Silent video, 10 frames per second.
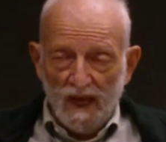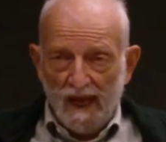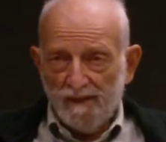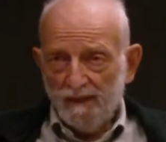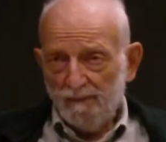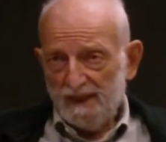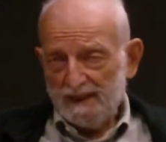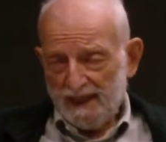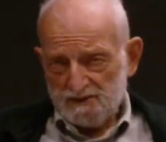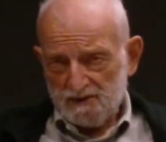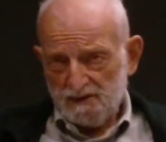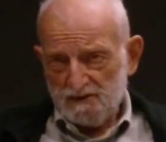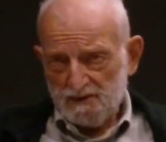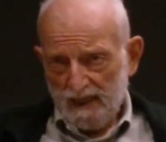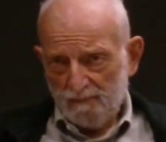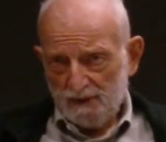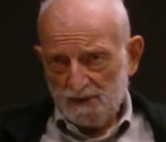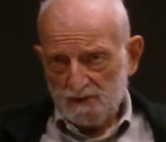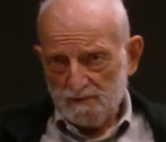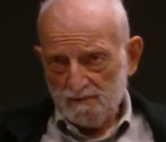And there'll be classic
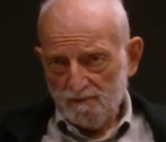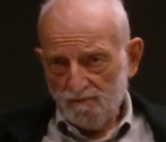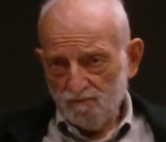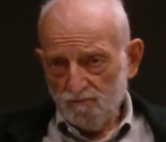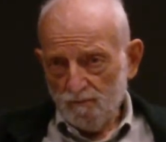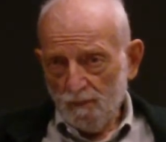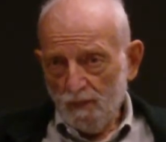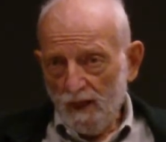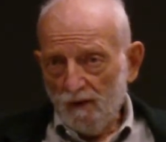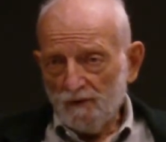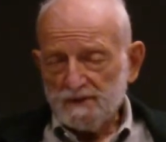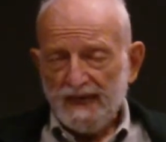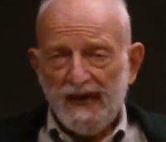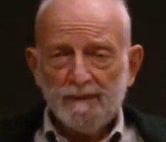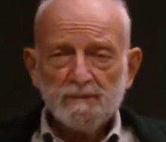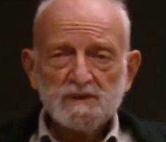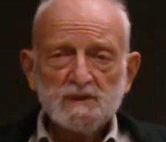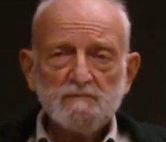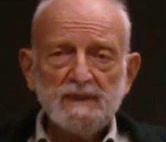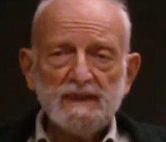examples. Since I happened to
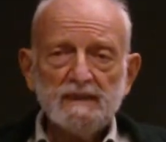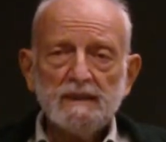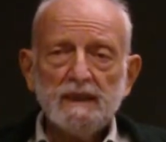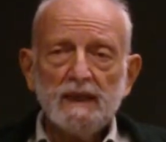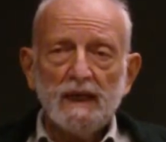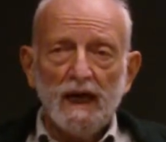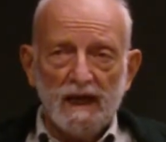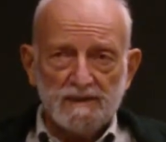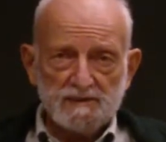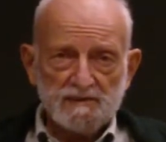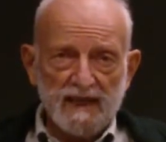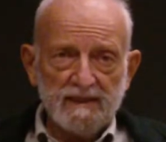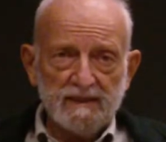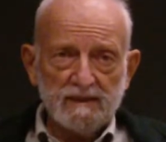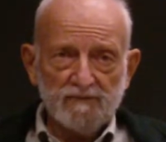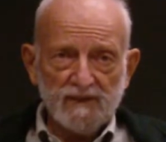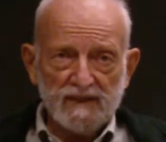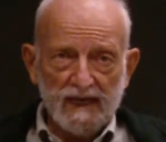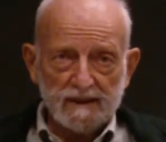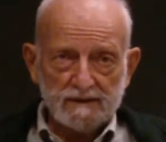meet a descendant of the
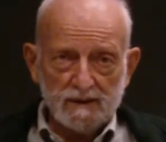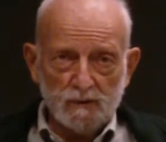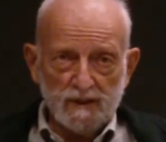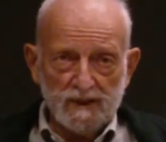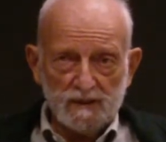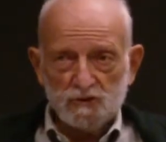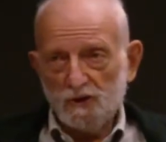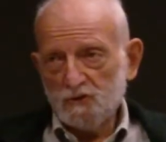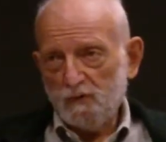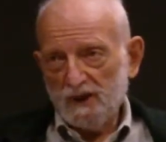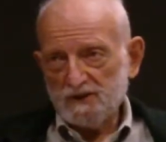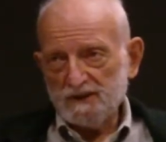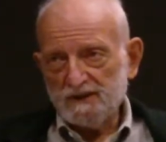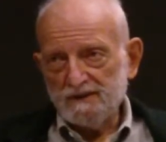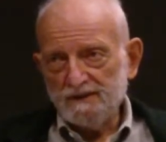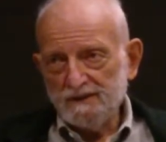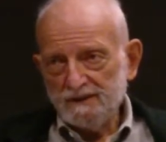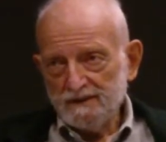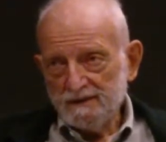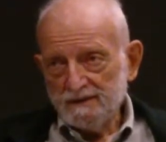doctor who killed George Washington,
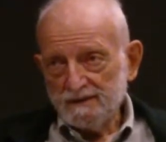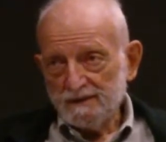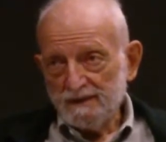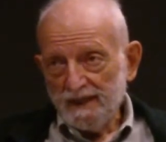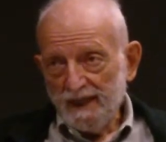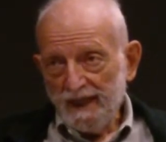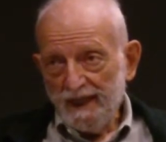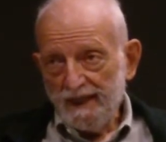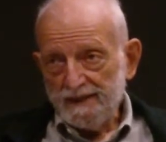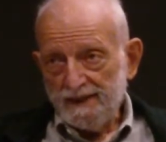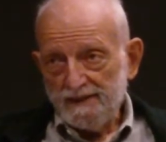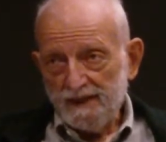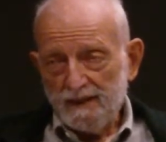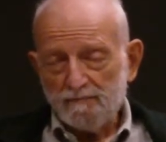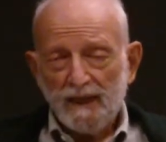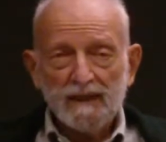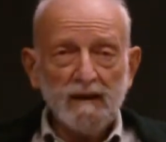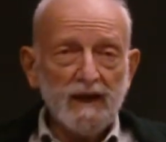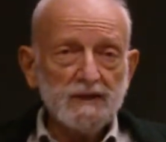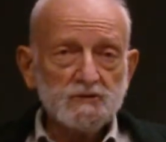and he did it by
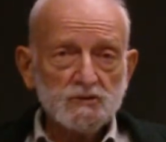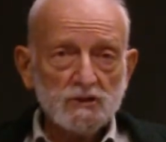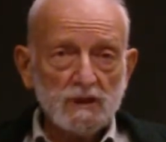large